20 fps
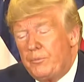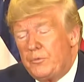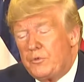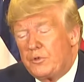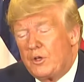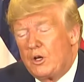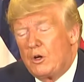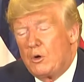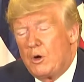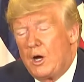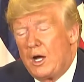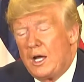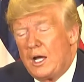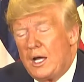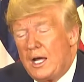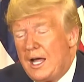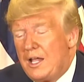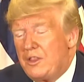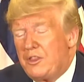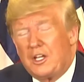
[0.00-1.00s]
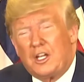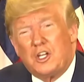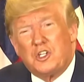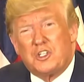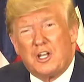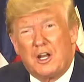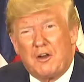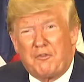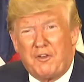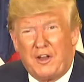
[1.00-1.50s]
So uh, I think
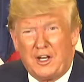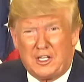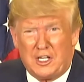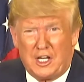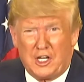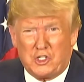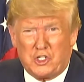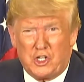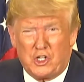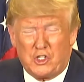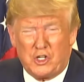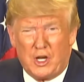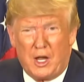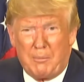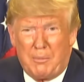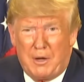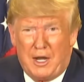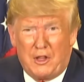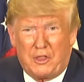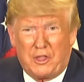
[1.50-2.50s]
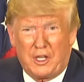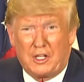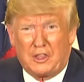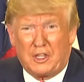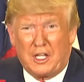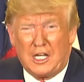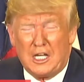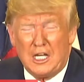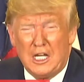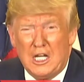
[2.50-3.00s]
he's done a fantastic job. And I think
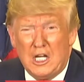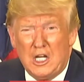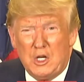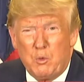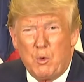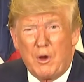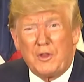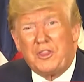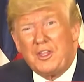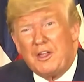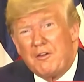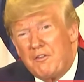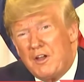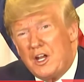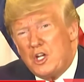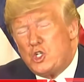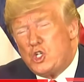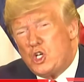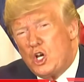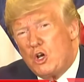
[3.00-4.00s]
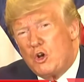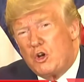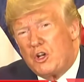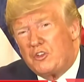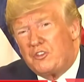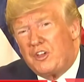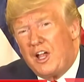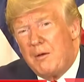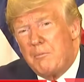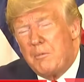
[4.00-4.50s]
that what the event showed
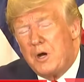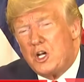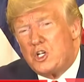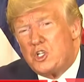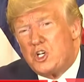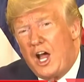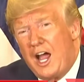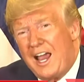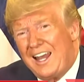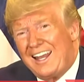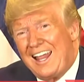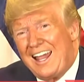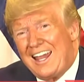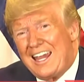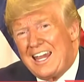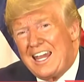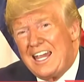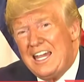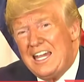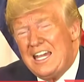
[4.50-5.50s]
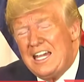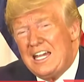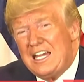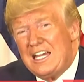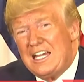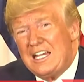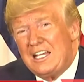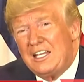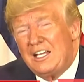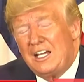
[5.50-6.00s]
is how much I like
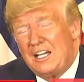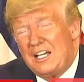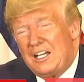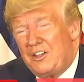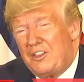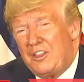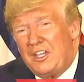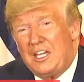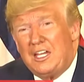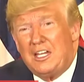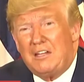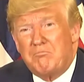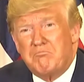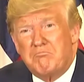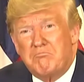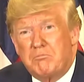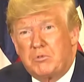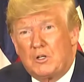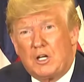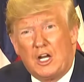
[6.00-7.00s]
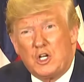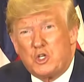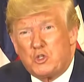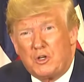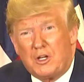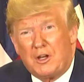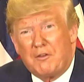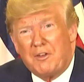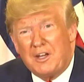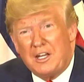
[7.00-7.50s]
uh, the
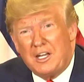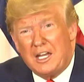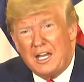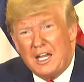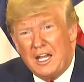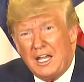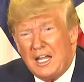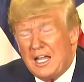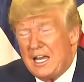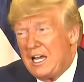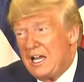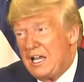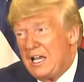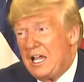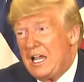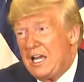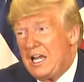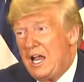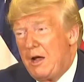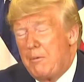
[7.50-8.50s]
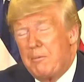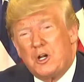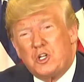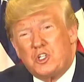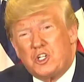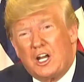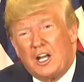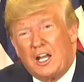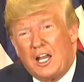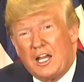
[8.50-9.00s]
country of India and, I, and how
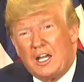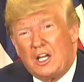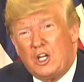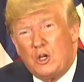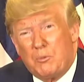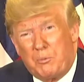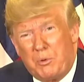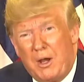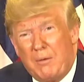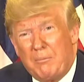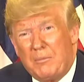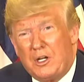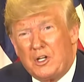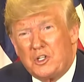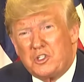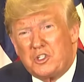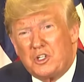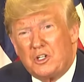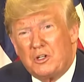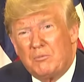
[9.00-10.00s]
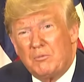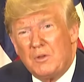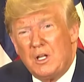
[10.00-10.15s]
much I like your Prime Minister.